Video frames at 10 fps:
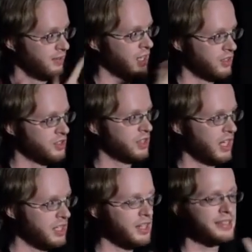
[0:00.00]
like using the
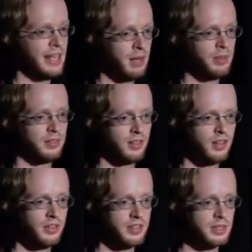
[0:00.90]
Aeneas setup and, and
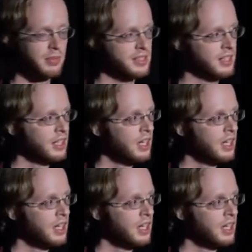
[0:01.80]
all this complexity.